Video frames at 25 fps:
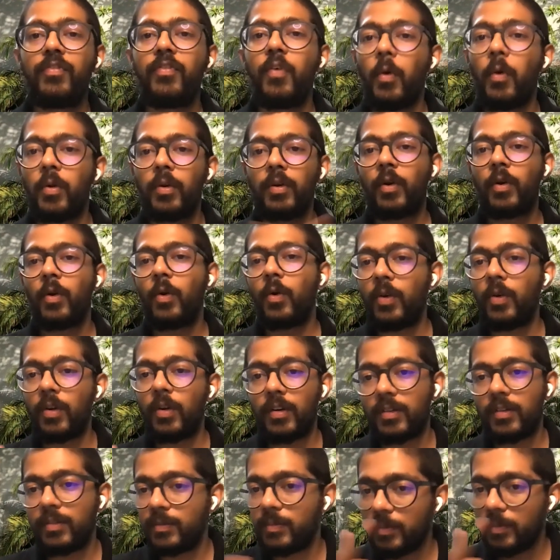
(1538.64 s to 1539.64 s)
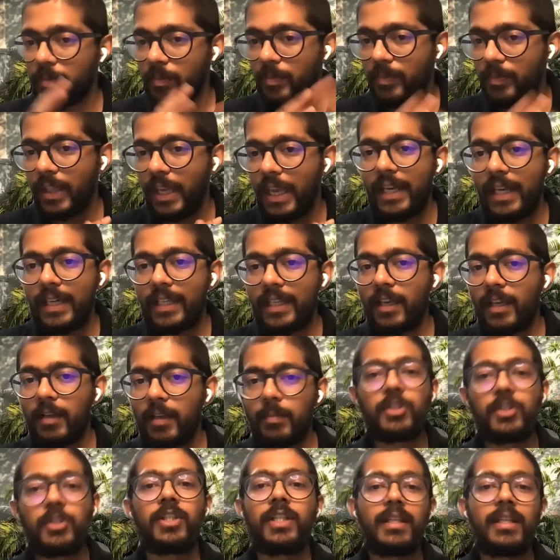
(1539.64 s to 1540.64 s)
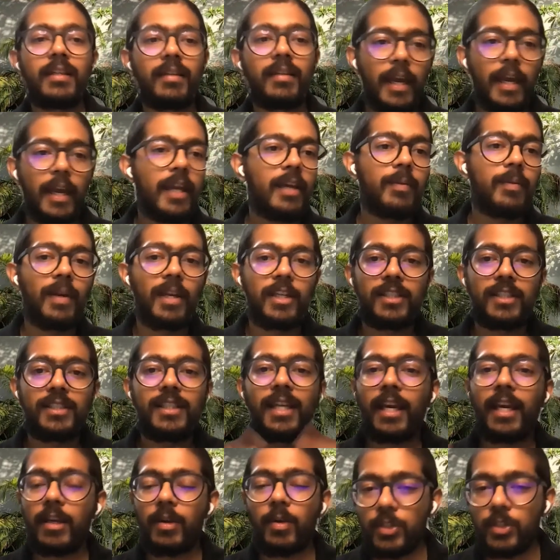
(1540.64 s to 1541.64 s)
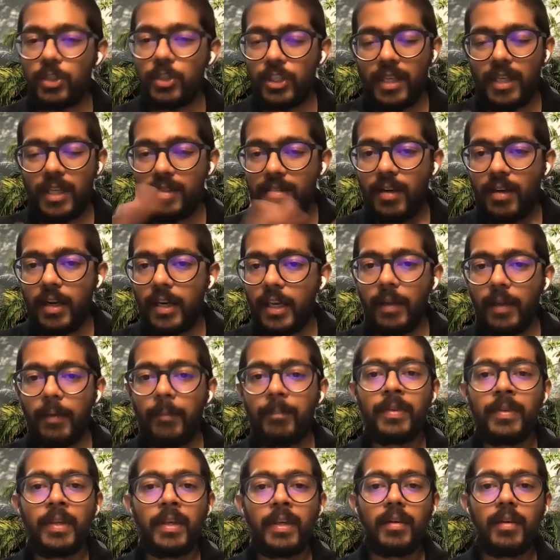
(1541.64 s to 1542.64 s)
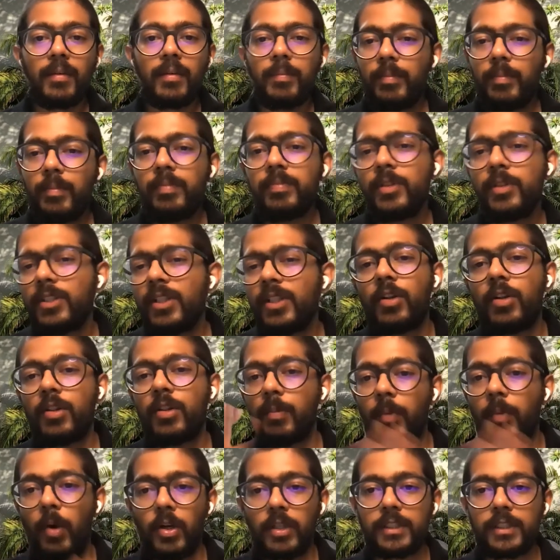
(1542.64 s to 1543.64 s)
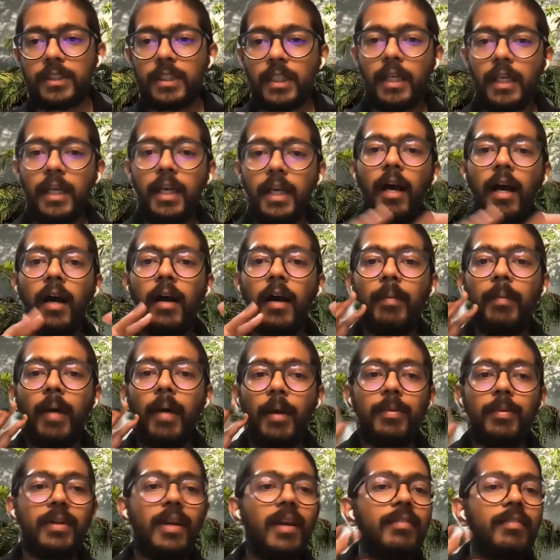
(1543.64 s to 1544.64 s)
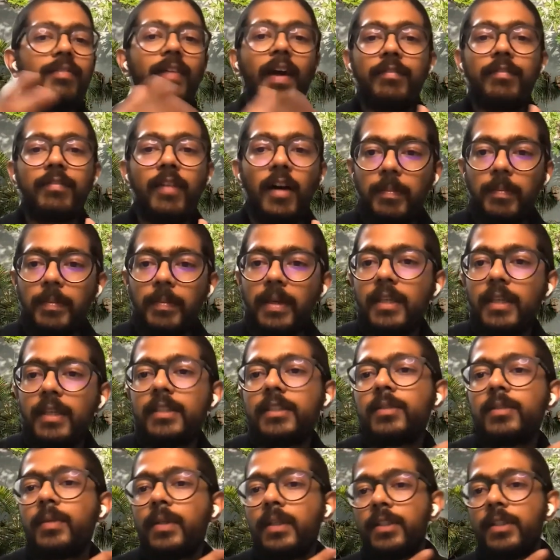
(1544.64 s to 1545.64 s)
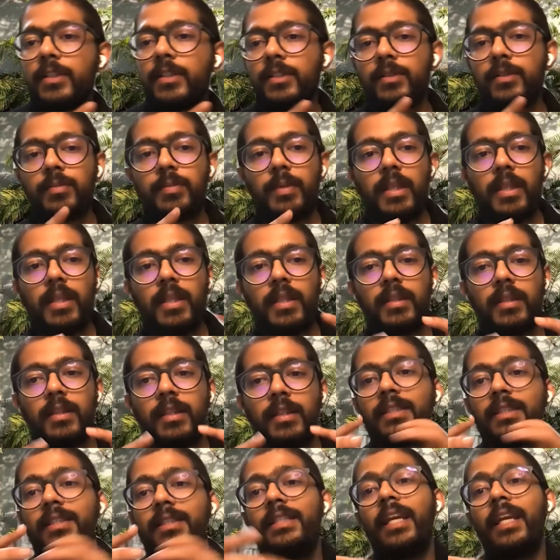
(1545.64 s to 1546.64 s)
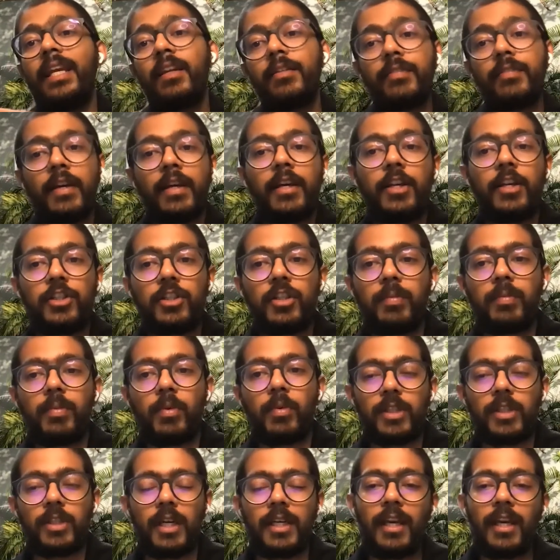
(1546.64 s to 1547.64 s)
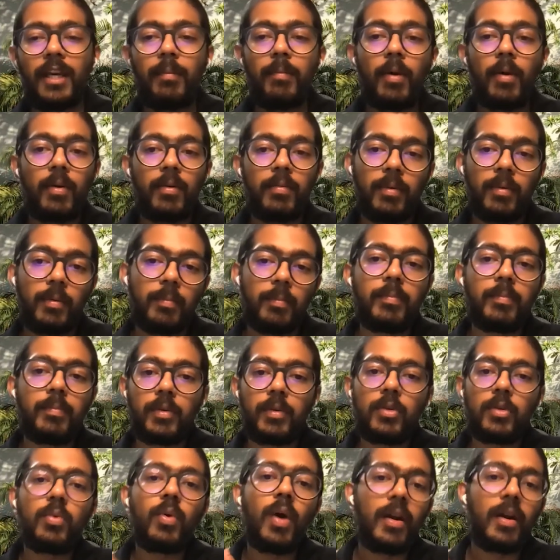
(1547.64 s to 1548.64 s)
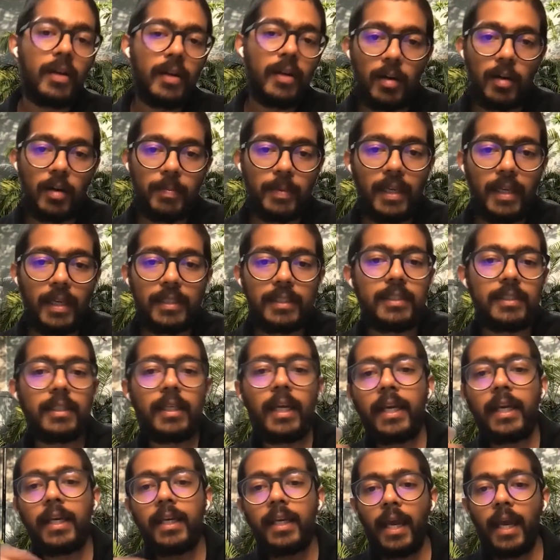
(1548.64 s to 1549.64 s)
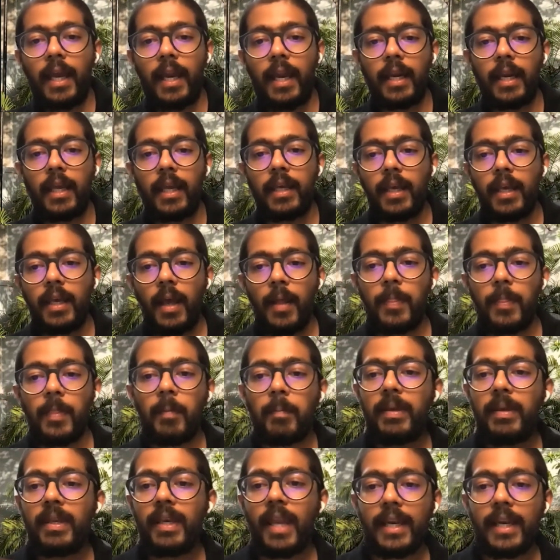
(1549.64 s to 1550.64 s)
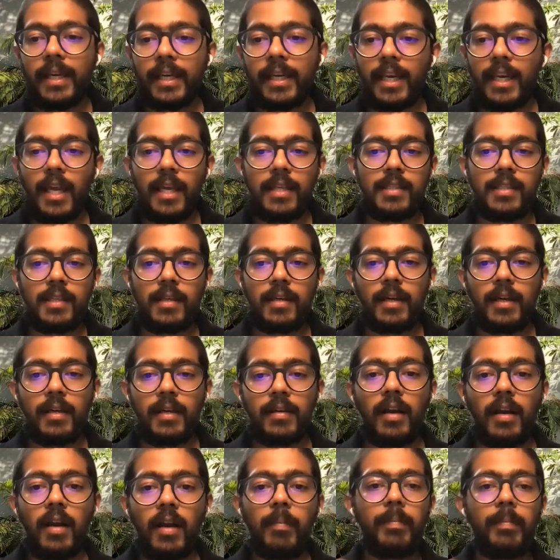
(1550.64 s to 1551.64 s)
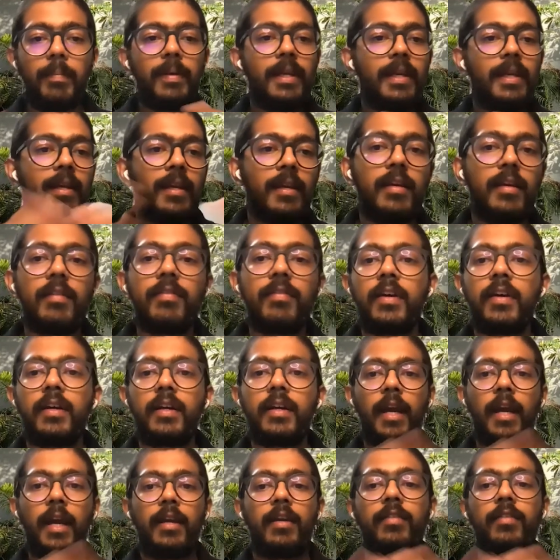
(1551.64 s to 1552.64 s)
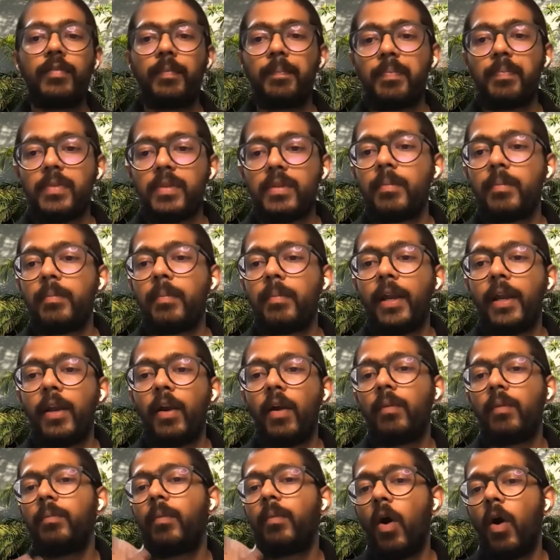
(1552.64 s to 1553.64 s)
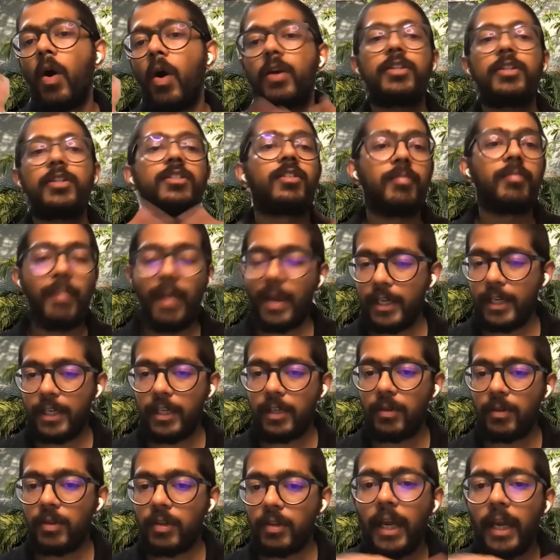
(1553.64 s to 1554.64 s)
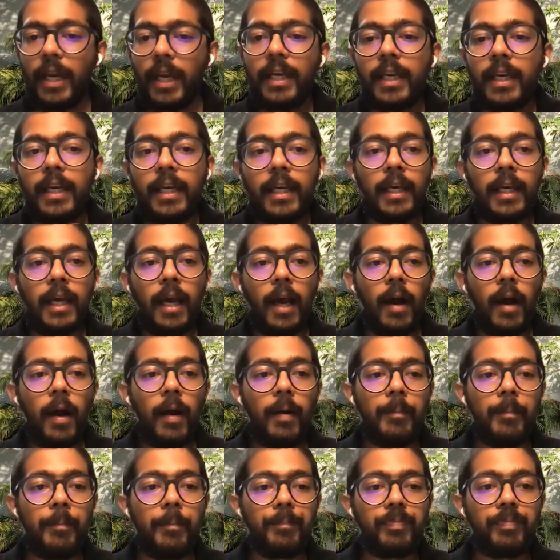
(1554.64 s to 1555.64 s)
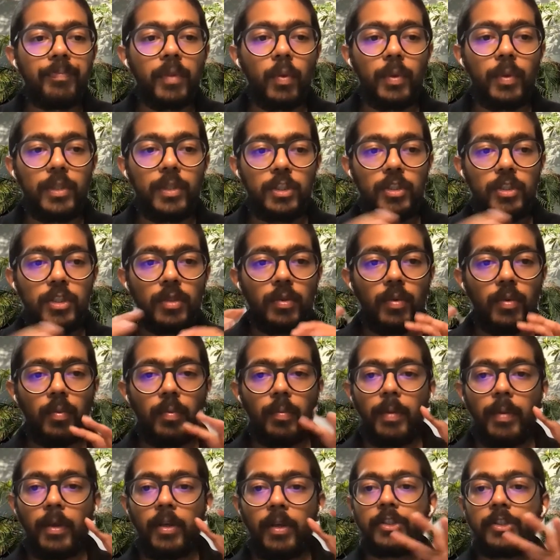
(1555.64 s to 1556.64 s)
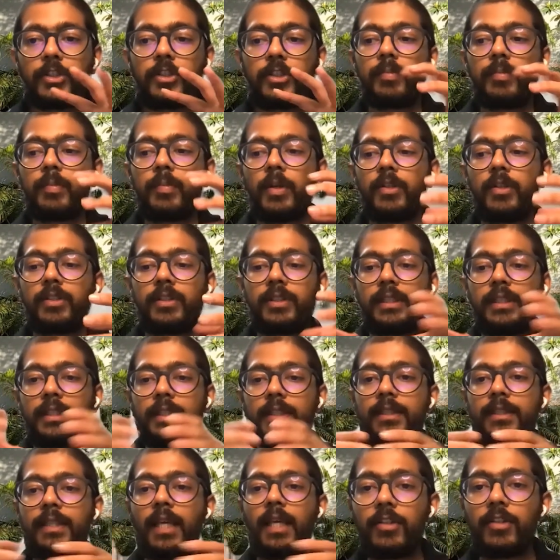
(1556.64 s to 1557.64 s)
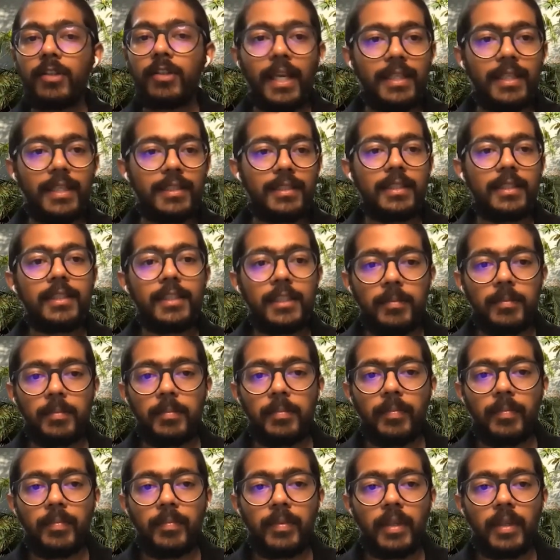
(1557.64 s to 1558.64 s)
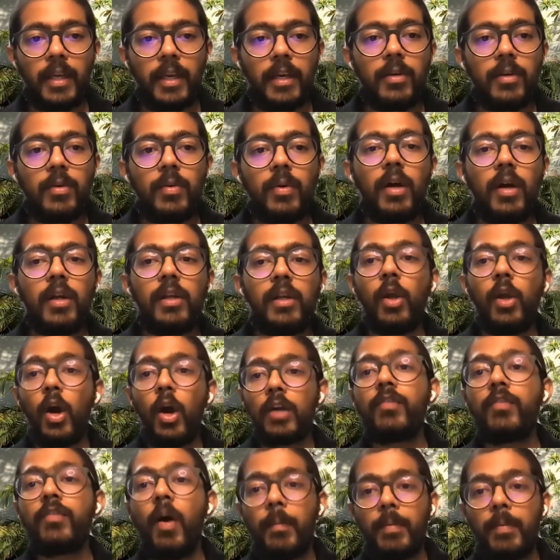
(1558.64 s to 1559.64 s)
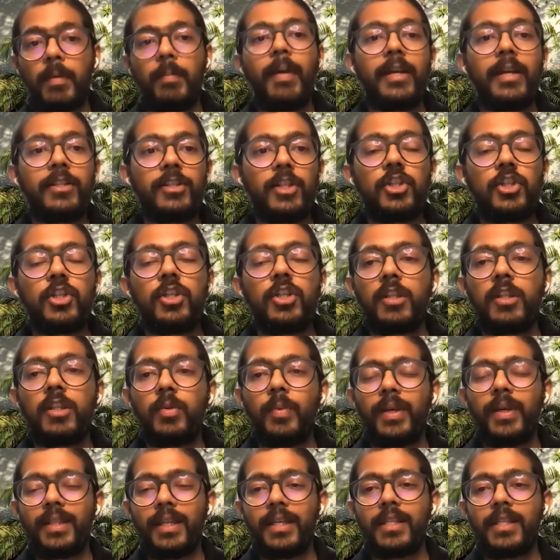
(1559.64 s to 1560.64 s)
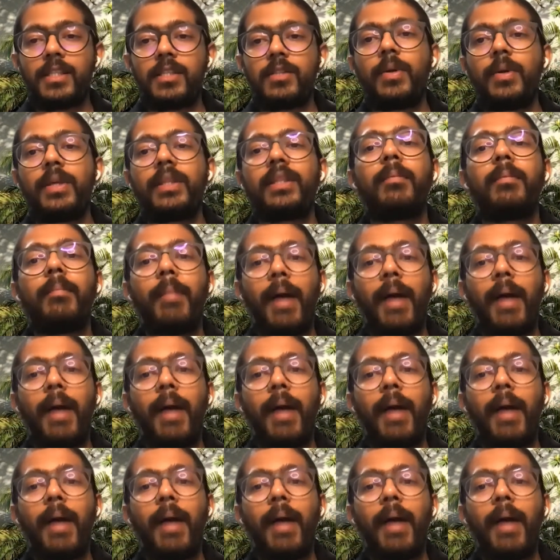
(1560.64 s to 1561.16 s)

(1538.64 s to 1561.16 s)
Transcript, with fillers: 4-core, 8-gig machine, right? Where I just had Node.js running, just out of the box. I would get 5 RPS, whereas with this data federation approach, I'd get about 200 RPS, right? And the P99s are at a completely different kind of by orders of magnitude, right? Which because this centralized system can do a lot of optimization in the way that it's doing the